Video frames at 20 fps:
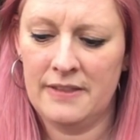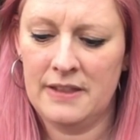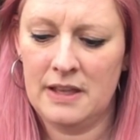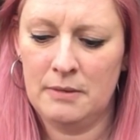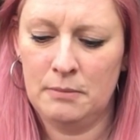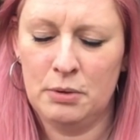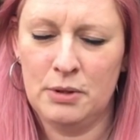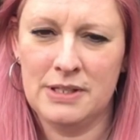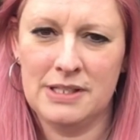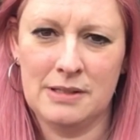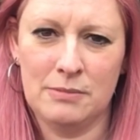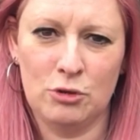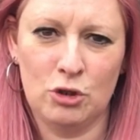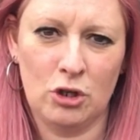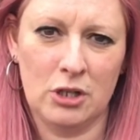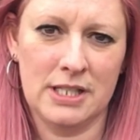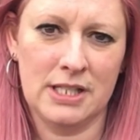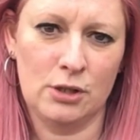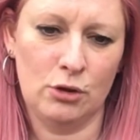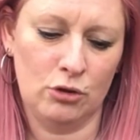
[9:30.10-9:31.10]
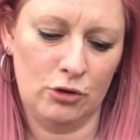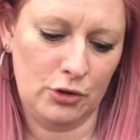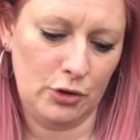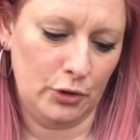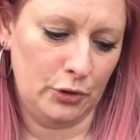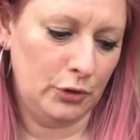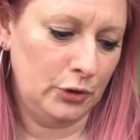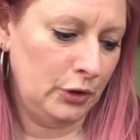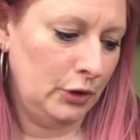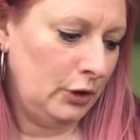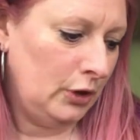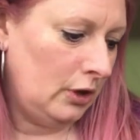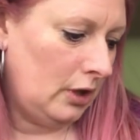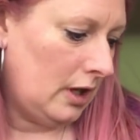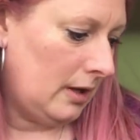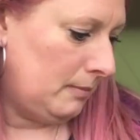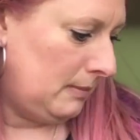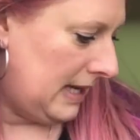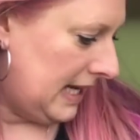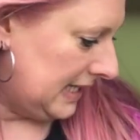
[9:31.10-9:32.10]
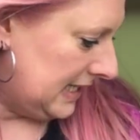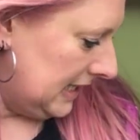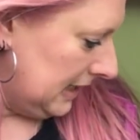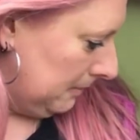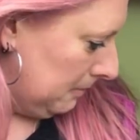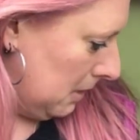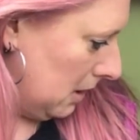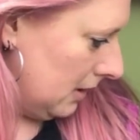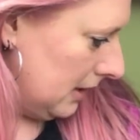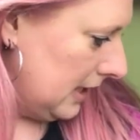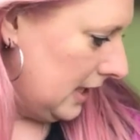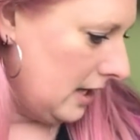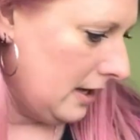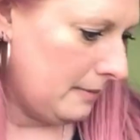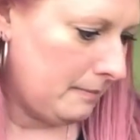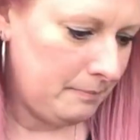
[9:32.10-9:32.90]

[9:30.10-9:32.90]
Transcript: and then put some dry socks on. I'm letting my